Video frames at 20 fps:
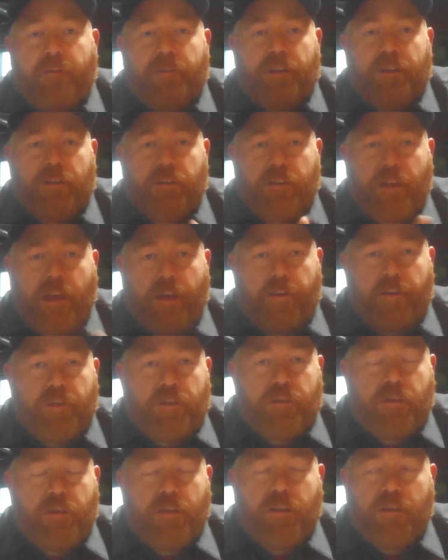having
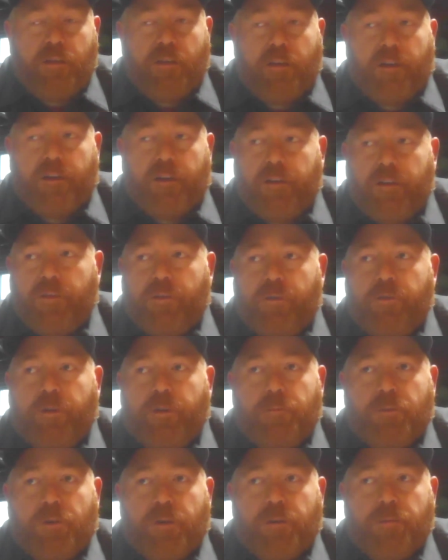the
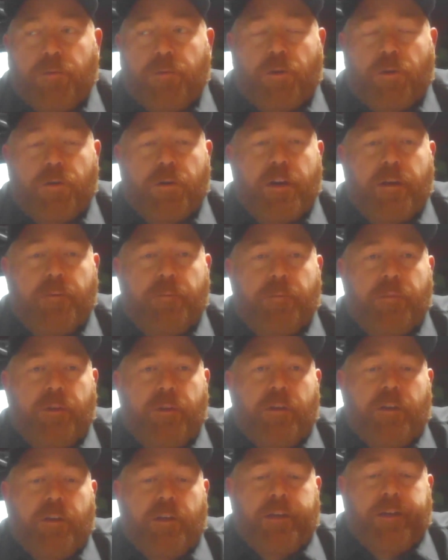Green Brewery program
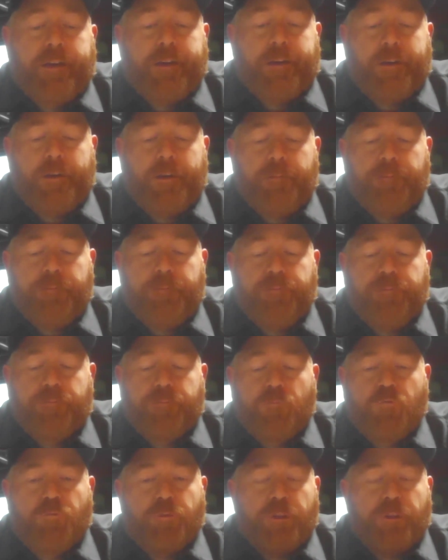
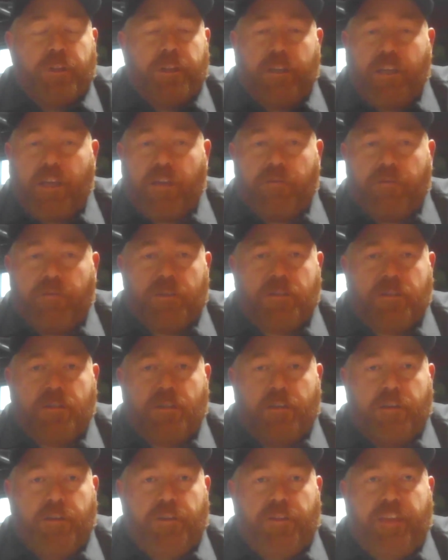really gave us
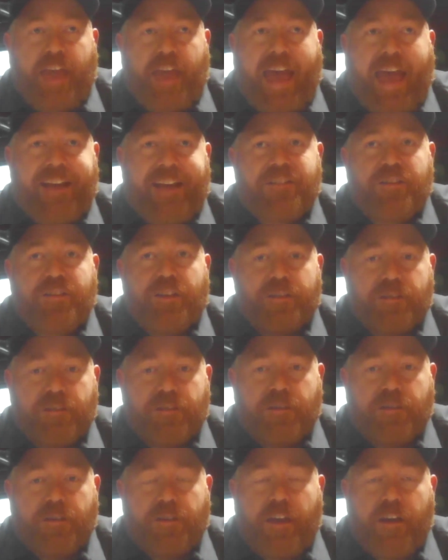the access
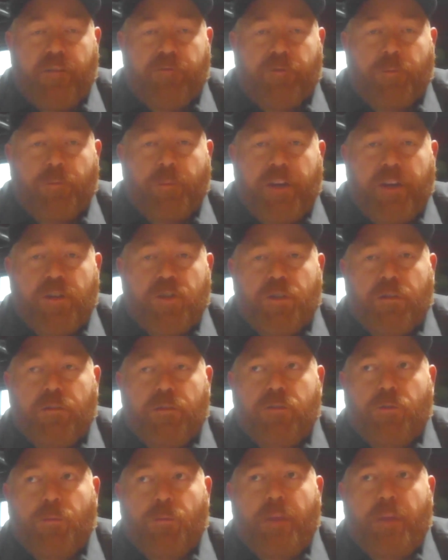to that information,
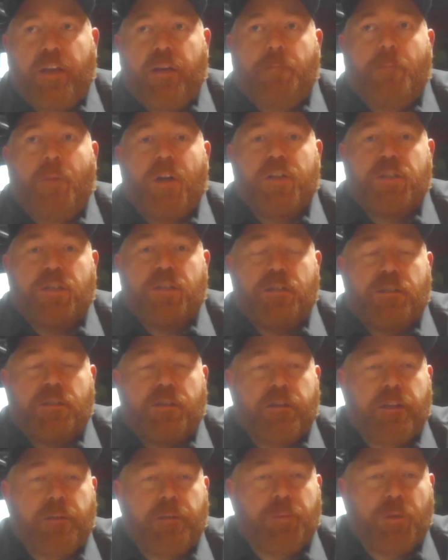so made it much
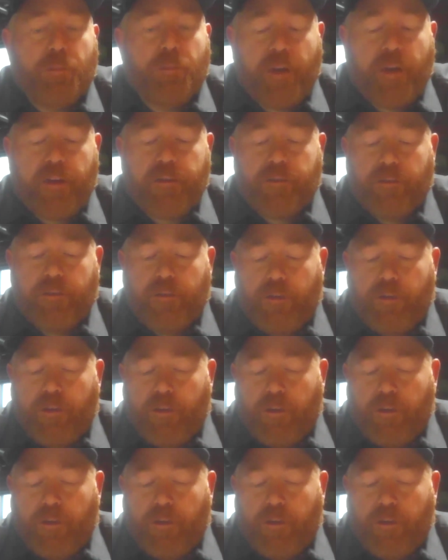easier to implement